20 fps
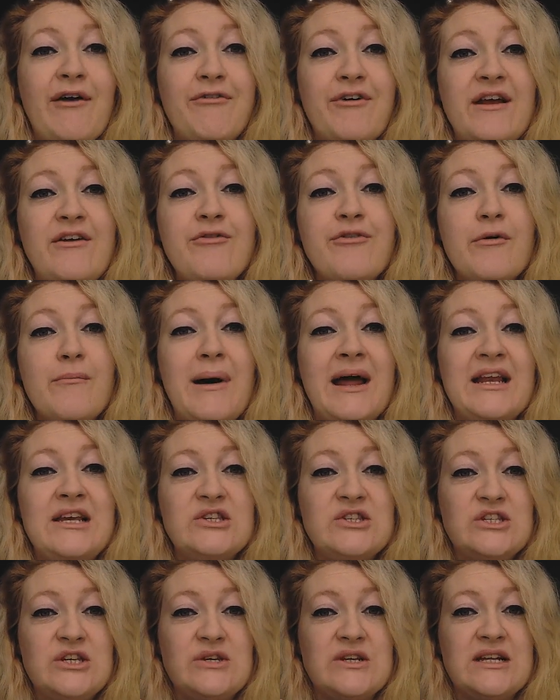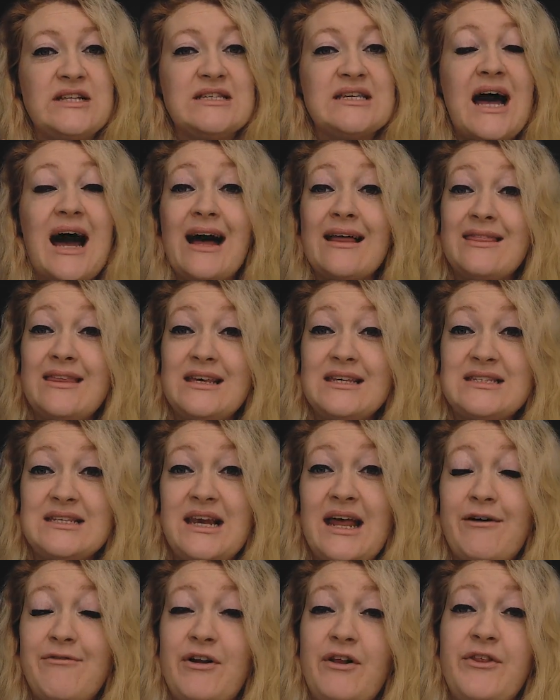find for many students at
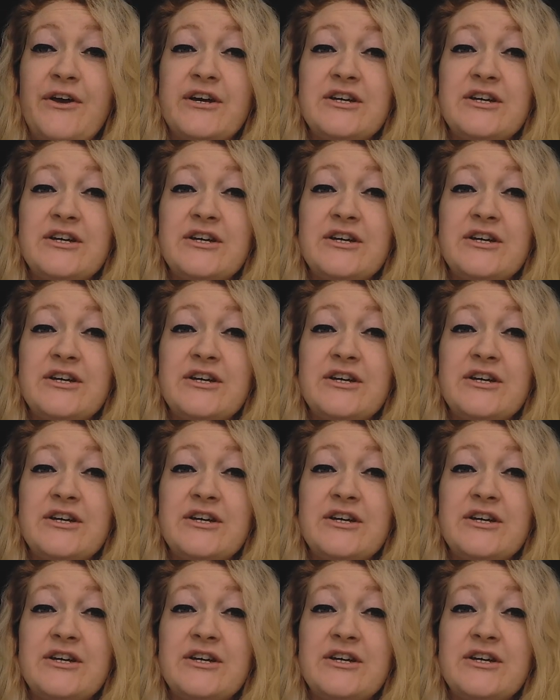this level,